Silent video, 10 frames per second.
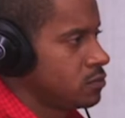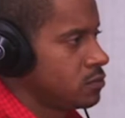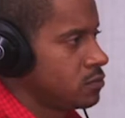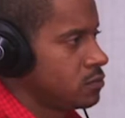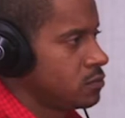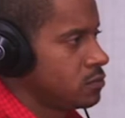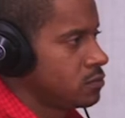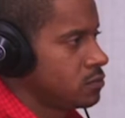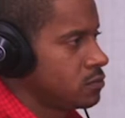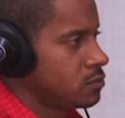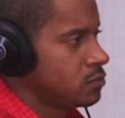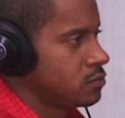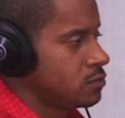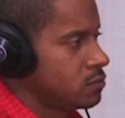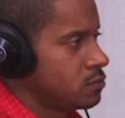
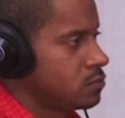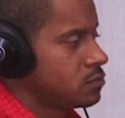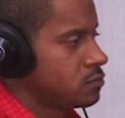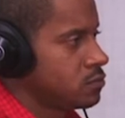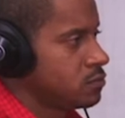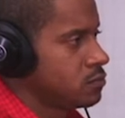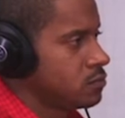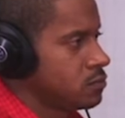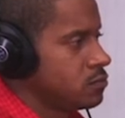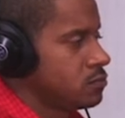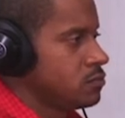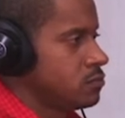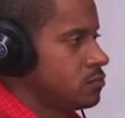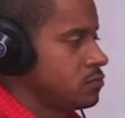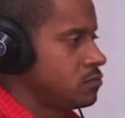
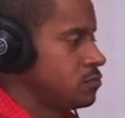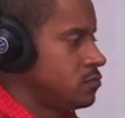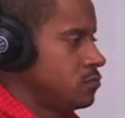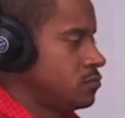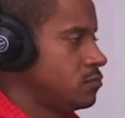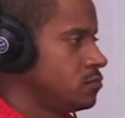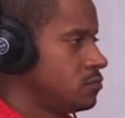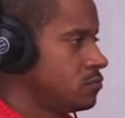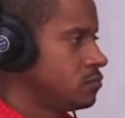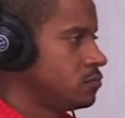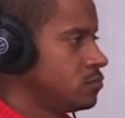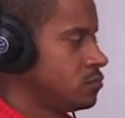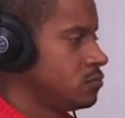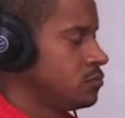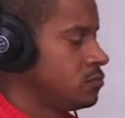
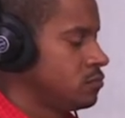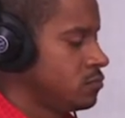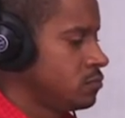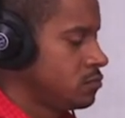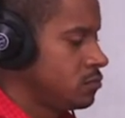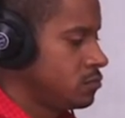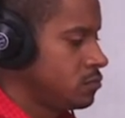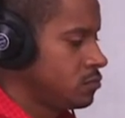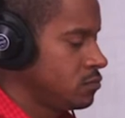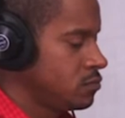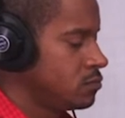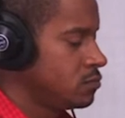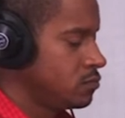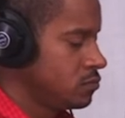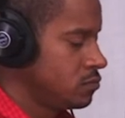
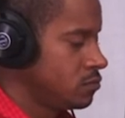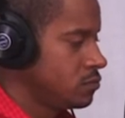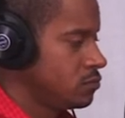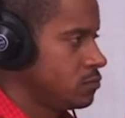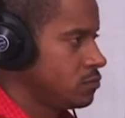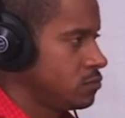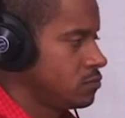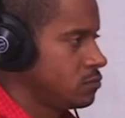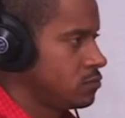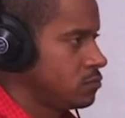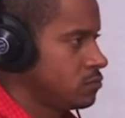The person shown says nothing.